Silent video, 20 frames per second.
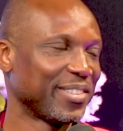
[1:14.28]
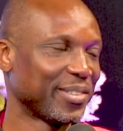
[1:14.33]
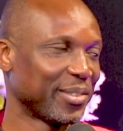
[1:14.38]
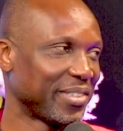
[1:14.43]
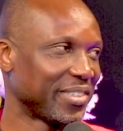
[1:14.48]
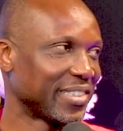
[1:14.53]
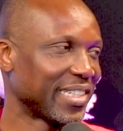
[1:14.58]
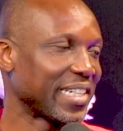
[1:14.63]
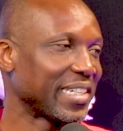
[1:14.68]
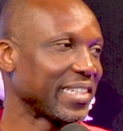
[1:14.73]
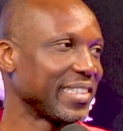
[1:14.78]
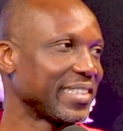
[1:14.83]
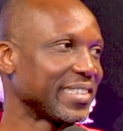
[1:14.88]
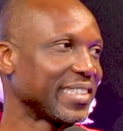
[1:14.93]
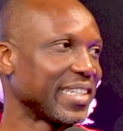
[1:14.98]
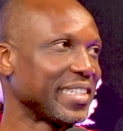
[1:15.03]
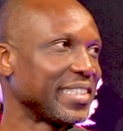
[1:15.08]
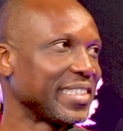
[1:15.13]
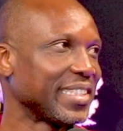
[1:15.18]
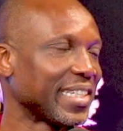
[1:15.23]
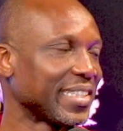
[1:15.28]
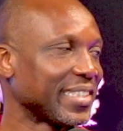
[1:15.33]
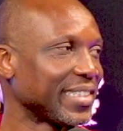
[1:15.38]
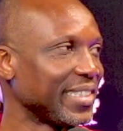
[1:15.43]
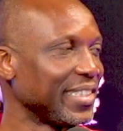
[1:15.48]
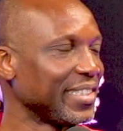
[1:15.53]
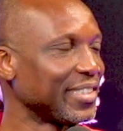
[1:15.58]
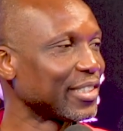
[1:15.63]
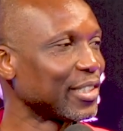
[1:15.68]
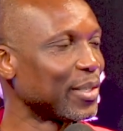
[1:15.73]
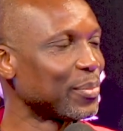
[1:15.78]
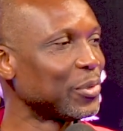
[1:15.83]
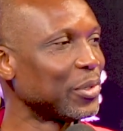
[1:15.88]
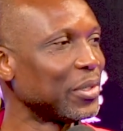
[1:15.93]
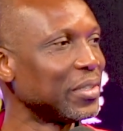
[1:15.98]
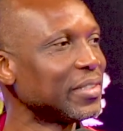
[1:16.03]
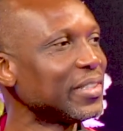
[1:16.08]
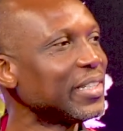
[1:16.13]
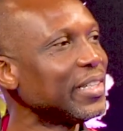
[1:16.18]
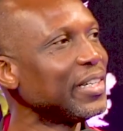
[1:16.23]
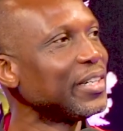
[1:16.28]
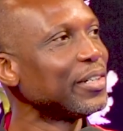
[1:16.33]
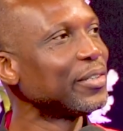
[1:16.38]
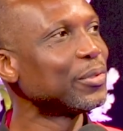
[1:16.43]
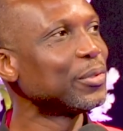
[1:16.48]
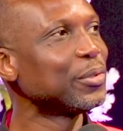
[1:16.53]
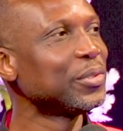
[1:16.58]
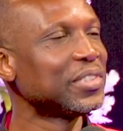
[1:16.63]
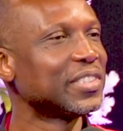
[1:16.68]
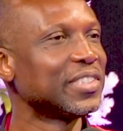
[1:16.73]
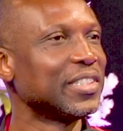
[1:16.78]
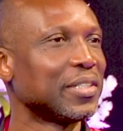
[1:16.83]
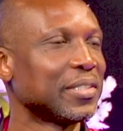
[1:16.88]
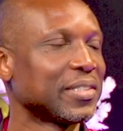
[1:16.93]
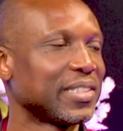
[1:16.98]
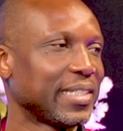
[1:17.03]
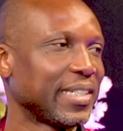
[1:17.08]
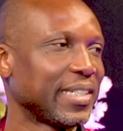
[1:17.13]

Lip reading: she rightly said she has seen someone who is not